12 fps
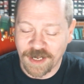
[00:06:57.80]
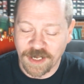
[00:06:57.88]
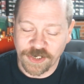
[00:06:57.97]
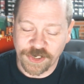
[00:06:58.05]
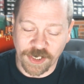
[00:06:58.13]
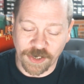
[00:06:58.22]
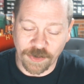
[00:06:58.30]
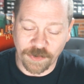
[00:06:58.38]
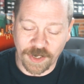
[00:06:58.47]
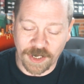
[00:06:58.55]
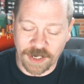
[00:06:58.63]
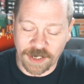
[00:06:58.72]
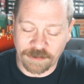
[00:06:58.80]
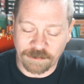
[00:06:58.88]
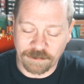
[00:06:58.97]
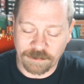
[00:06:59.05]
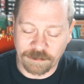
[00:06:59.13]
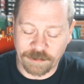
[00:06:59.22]
So,
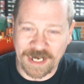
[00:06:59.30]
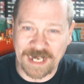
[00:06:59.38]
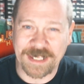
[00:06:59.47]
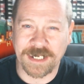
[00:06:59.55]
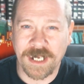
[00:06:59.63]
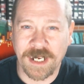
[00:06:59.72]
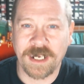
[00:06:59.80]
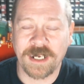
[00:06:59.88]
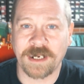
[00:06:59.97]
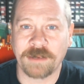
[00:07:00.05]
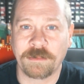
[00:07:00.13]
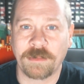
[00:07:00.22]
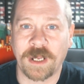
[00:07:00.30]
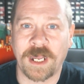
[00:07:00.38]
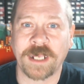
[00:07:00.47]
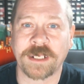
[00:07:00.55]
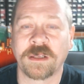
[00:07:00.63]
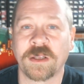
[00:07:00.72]
but at the time, I
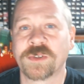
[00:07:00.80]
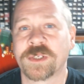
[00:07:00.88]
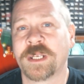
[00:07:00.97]
had closed it